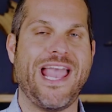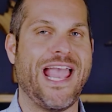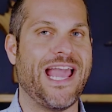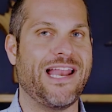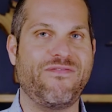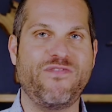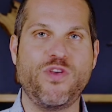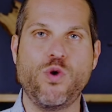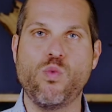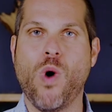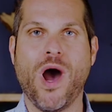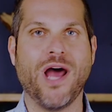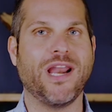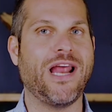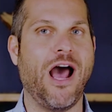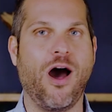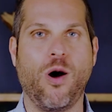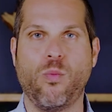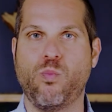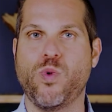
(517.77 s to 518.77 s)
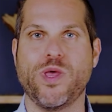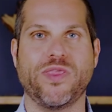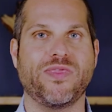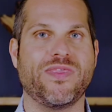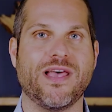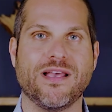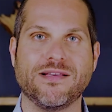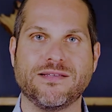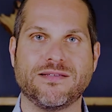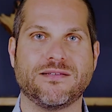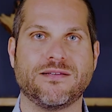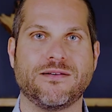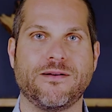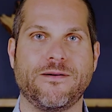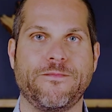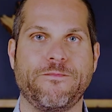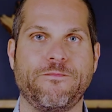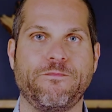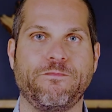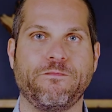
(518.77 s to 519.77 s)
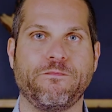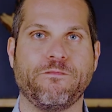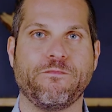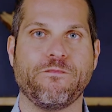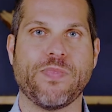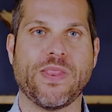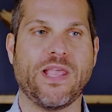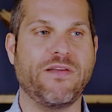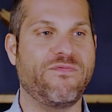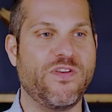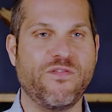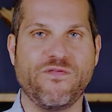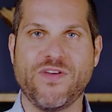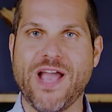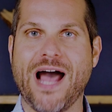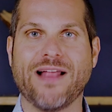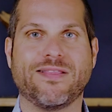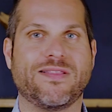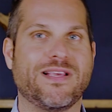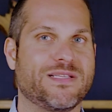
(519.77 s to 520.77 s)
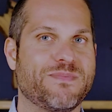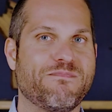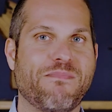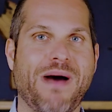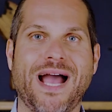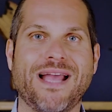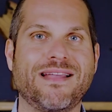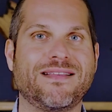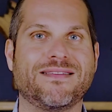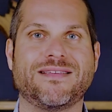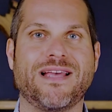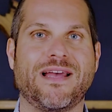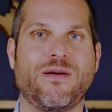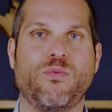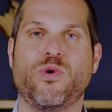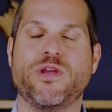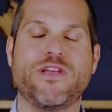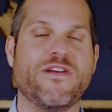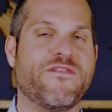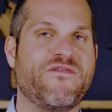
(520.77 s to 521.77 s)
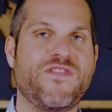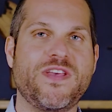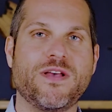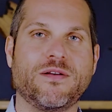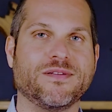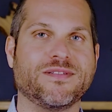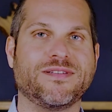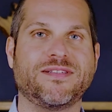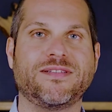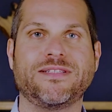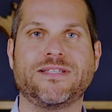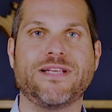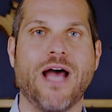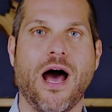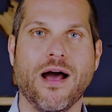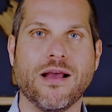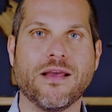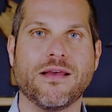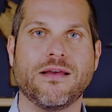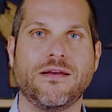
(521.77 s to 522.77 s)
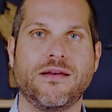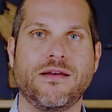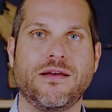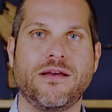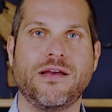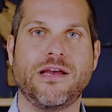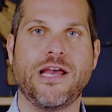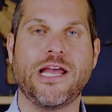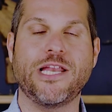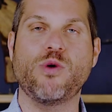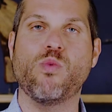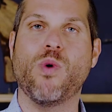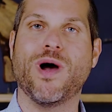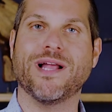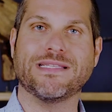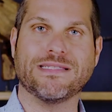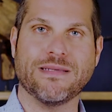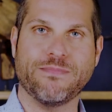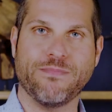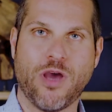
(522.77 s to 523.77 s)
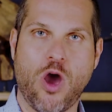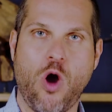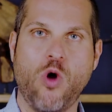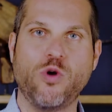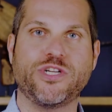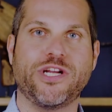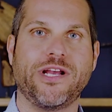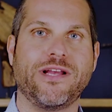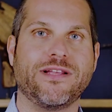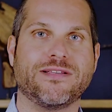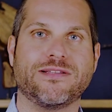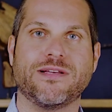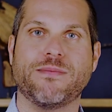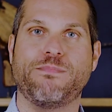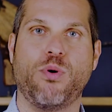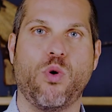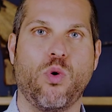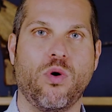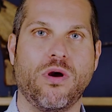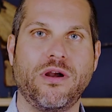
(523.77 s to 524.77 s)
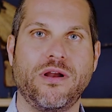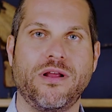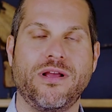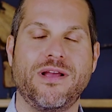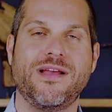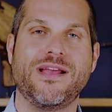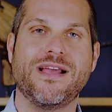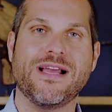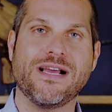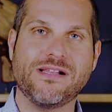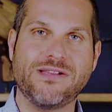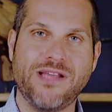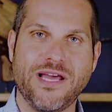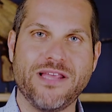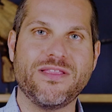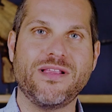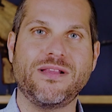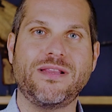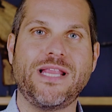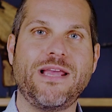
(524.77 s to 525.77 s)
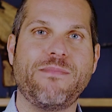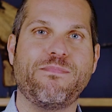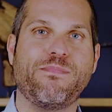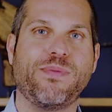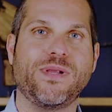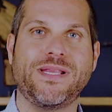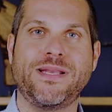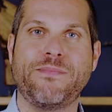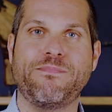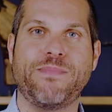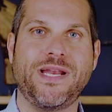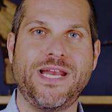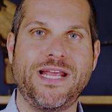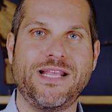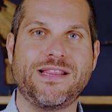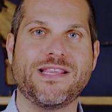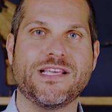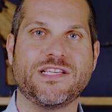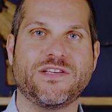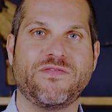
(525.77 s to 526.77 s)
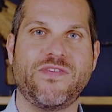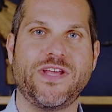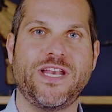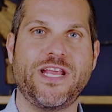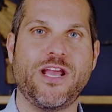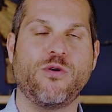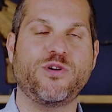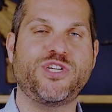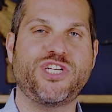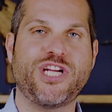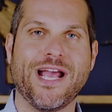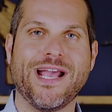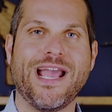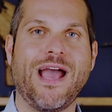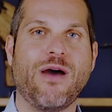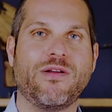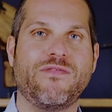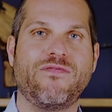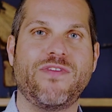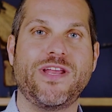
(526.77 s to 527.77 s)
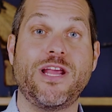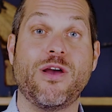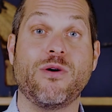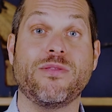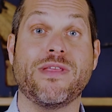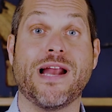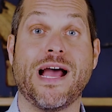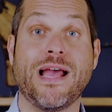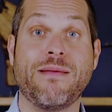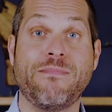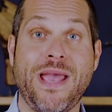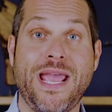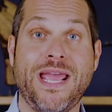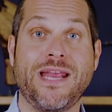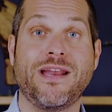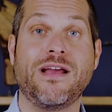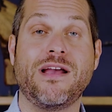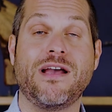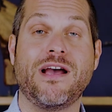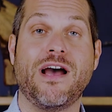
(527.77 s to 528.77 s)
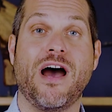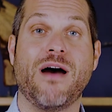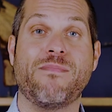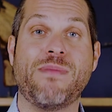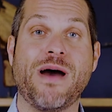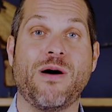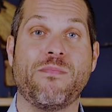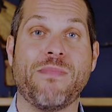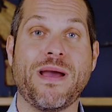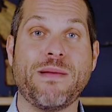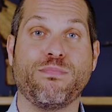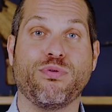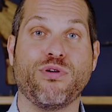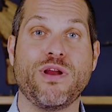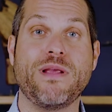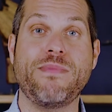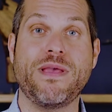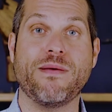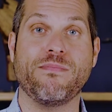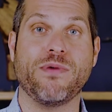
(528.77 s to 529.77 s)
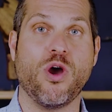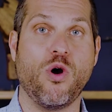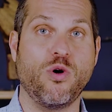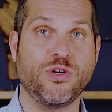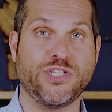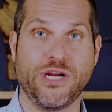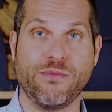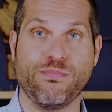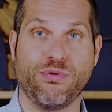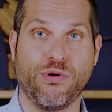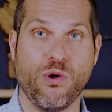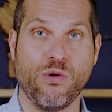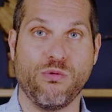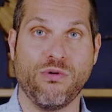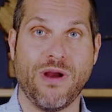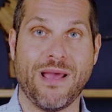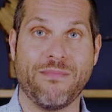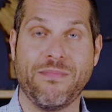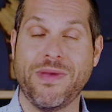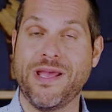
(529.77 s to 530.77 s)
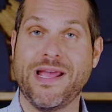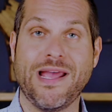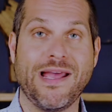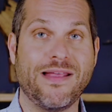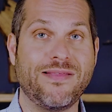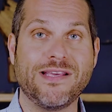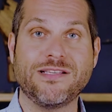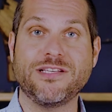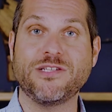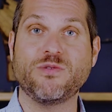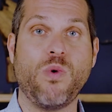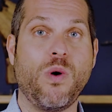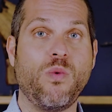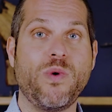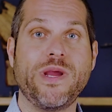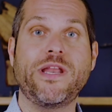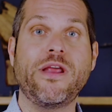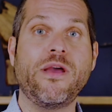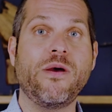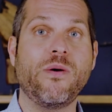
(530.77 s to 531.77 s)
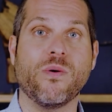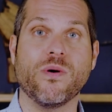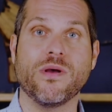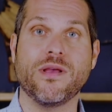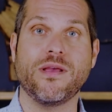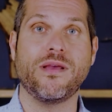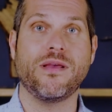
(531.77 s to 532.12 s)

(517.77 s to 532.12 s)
And if you want help with this, if you've got this mindset where you feel stuck and you want some coaching and support, click the link beneath this video. Check out a video that I made about my premium coaching program. And this is what we do.